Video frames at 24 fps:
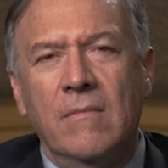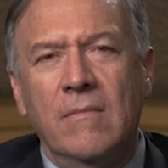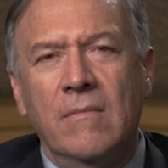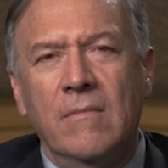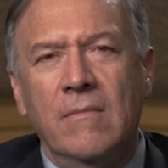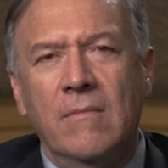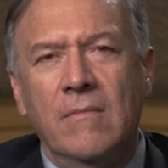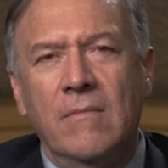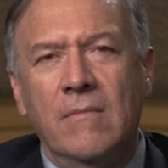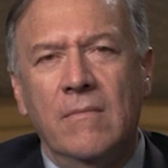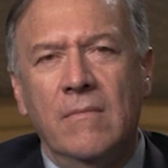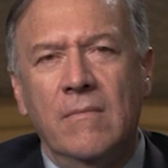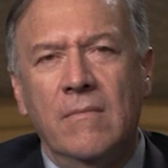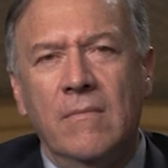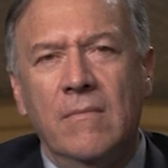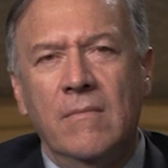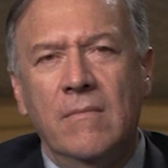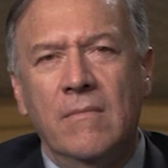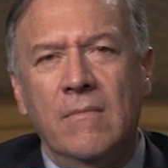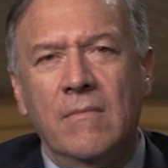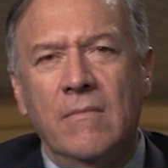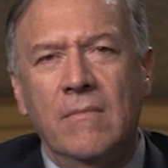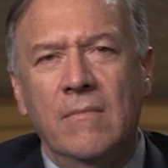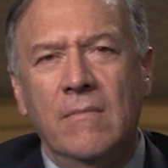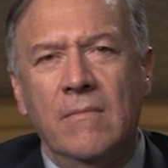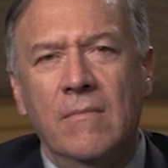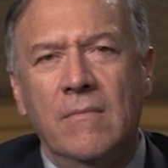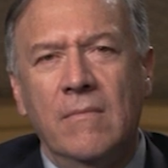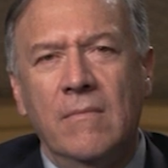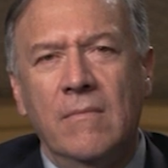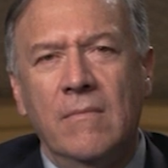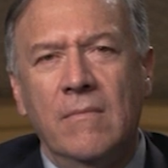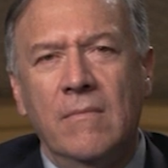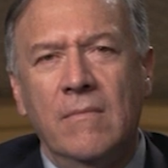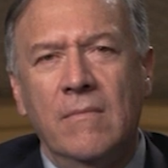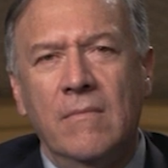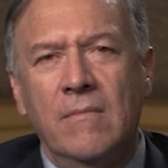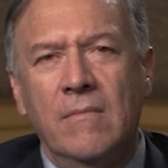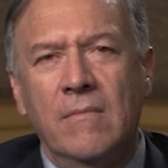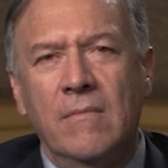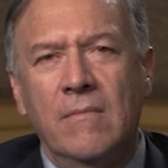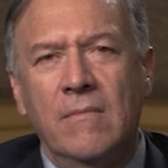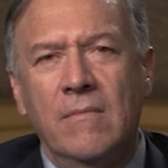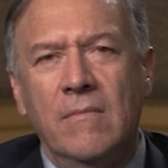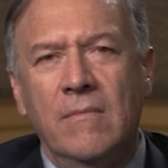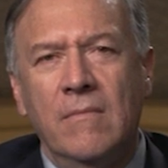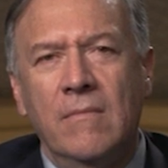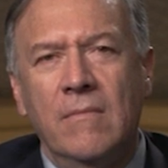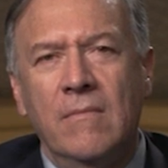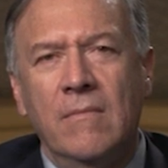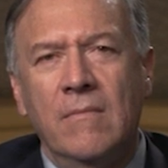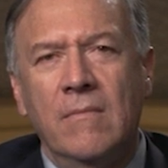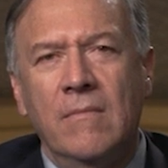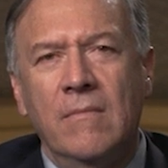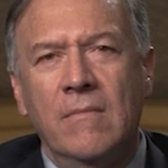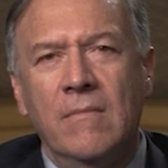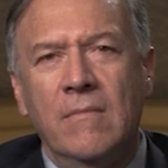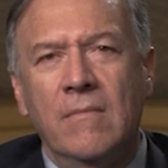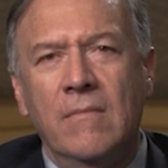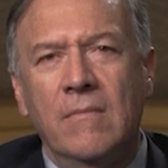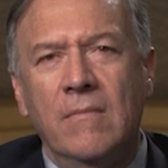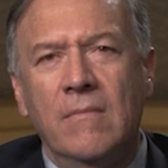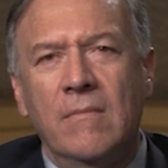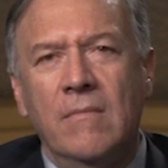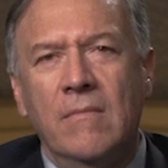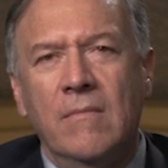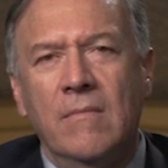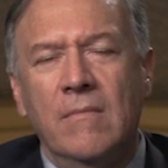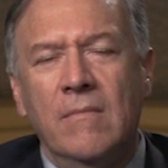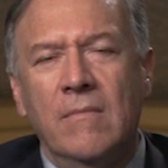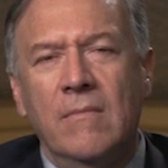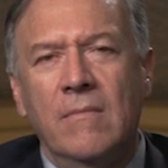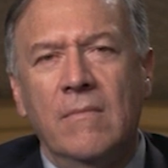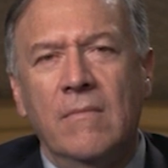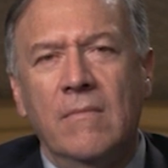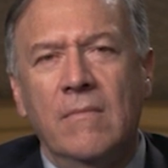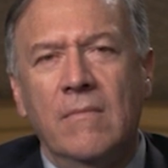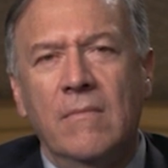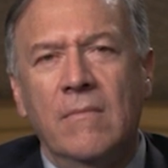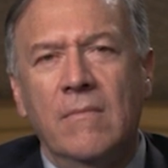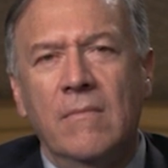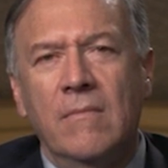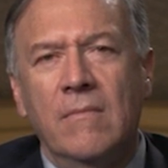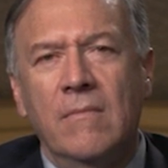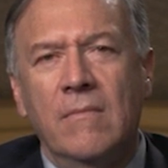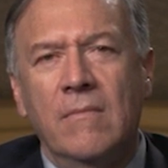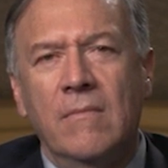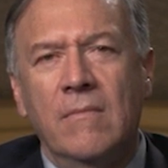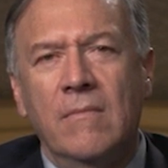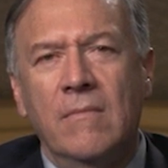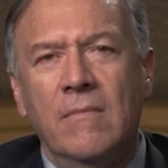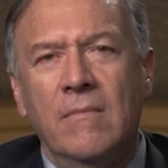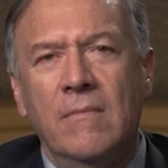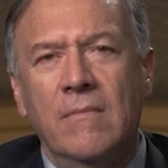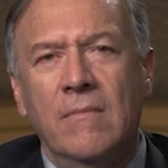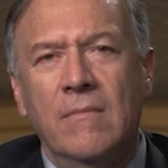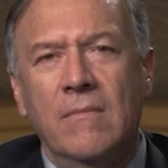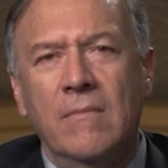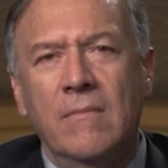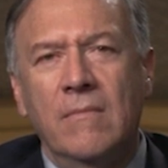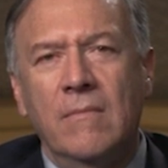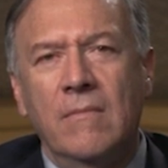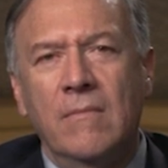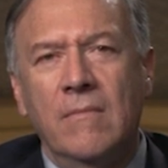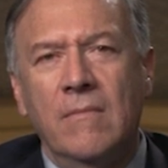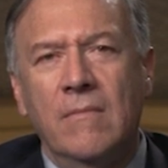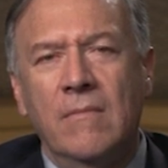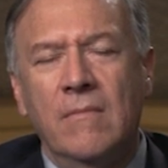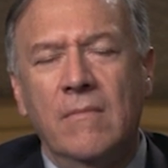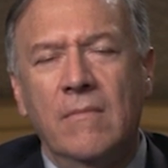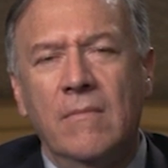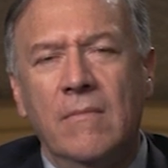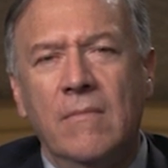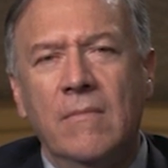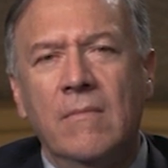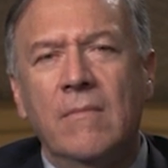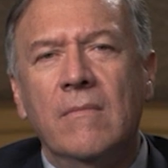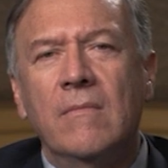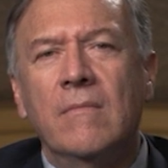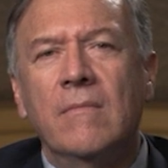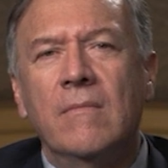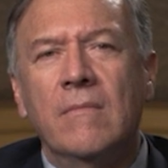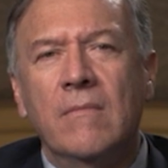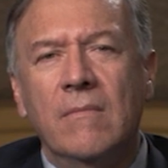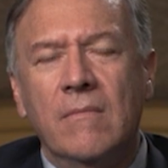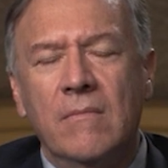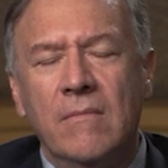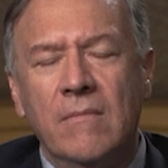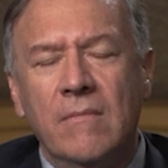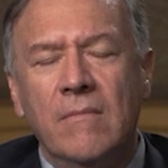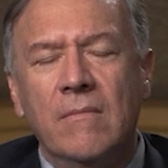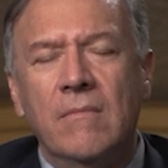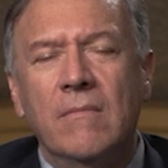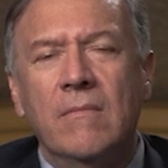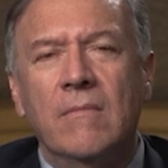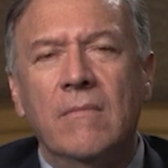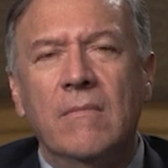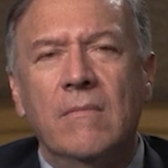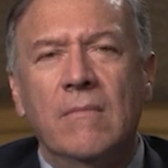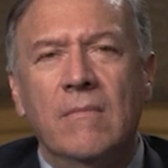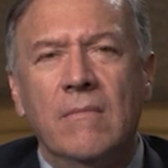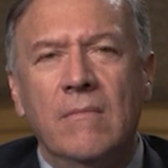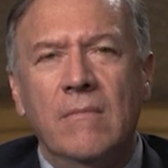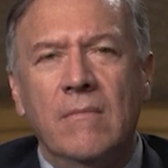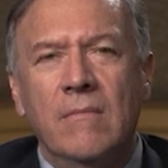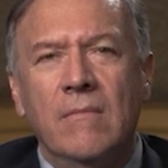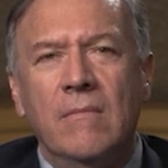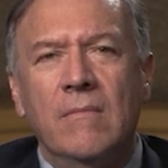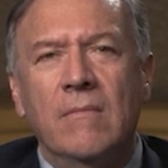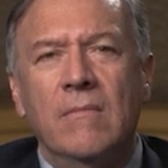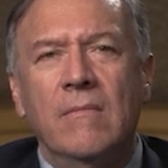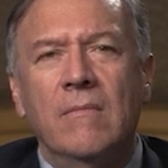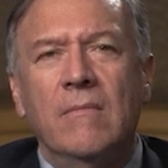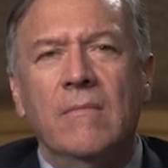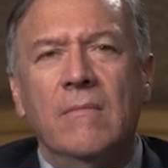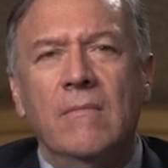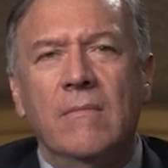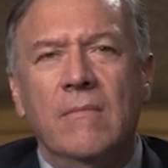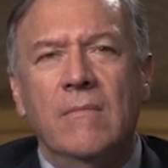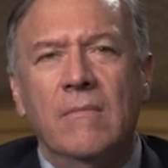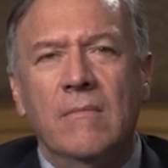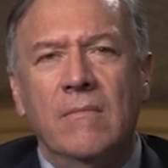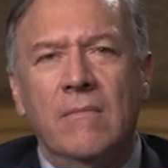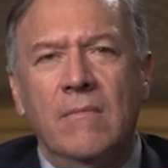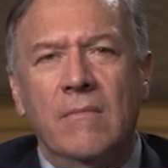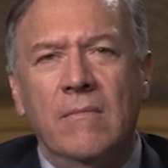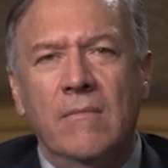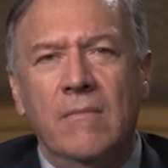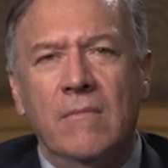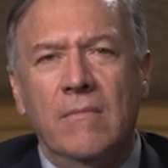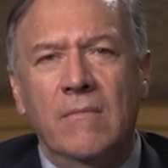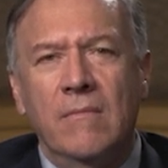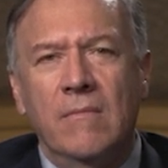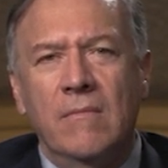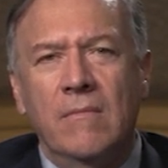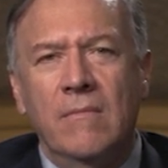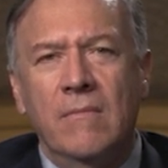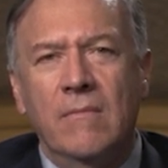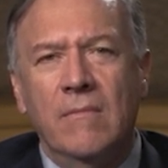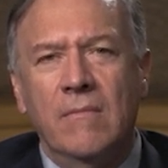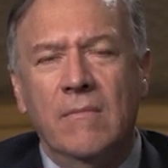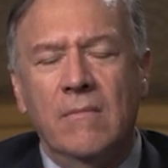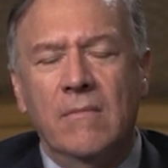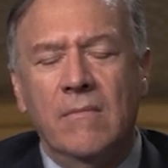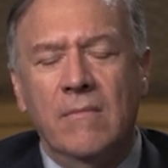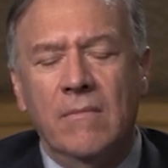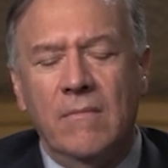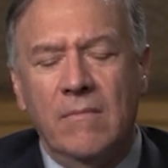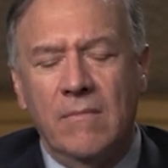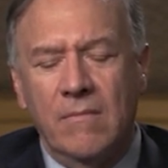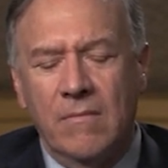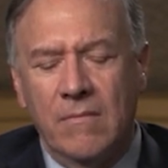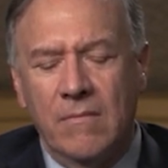[no speech]